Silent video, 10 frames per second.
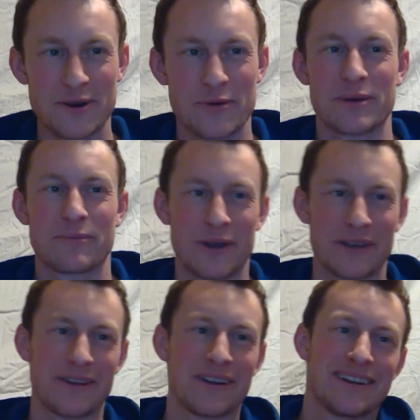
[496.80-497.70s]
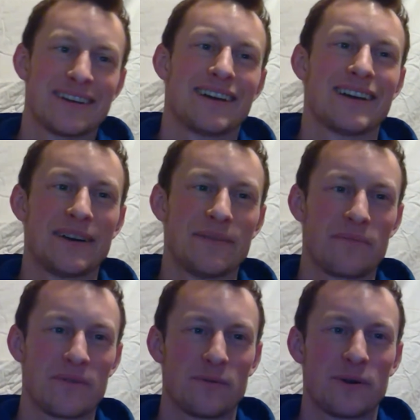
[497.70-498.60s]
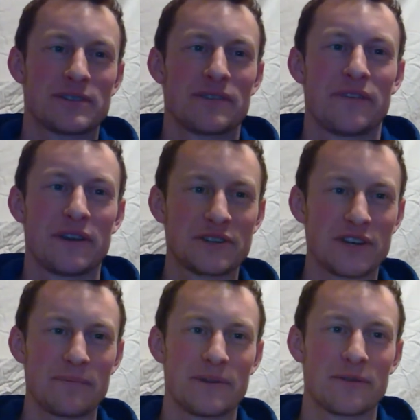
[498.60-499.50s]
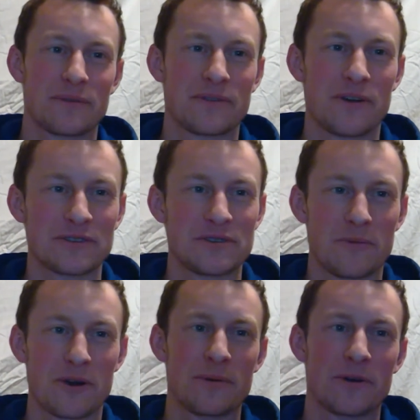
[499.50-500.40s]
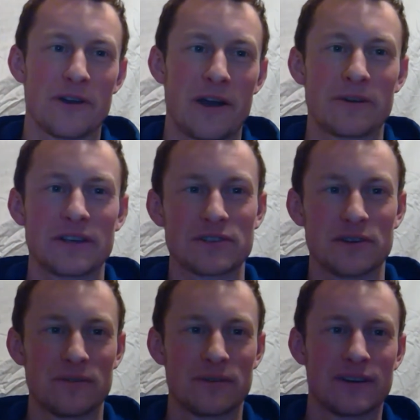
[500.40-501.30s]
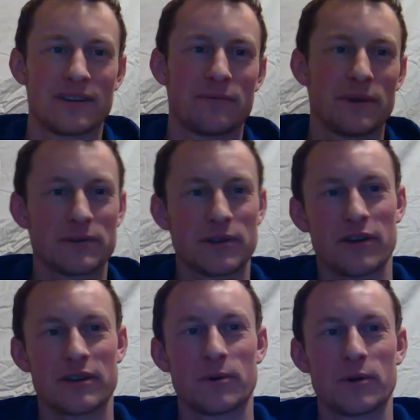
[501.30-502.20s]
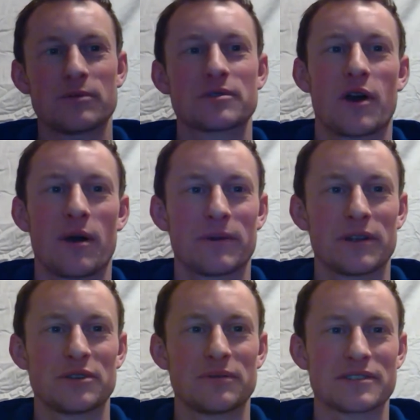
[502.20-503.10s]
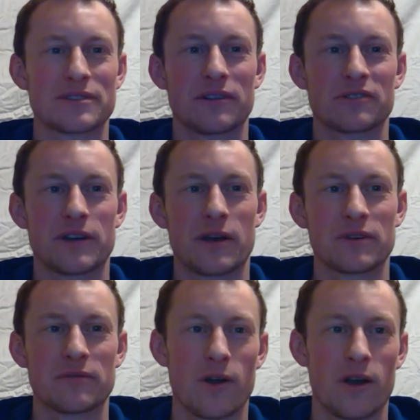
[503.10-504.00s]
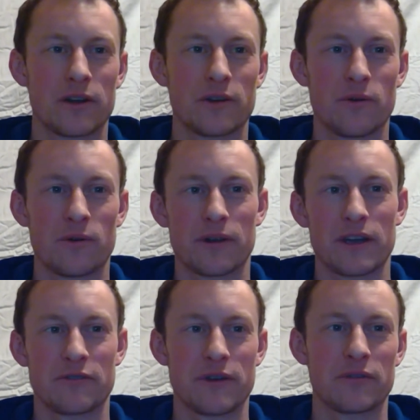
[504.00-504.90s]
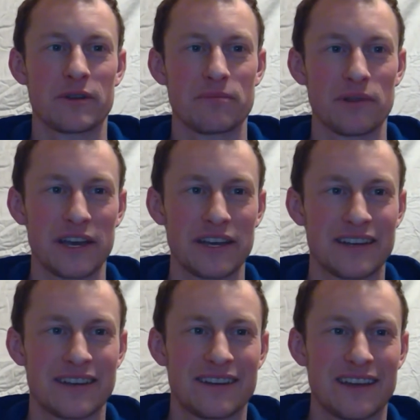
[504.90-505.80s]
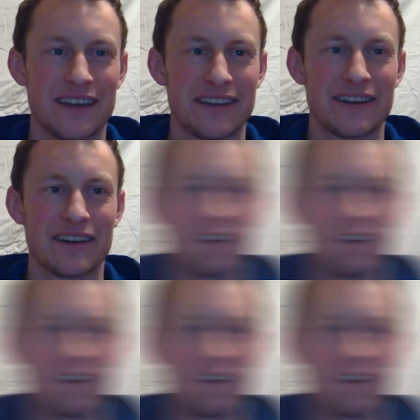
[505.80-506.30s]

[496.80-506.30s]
a quick break there. Wanted to finish up here with talk to you more about grounding. So we were talking about who's competent to install a grounding rod or a grounding plate, and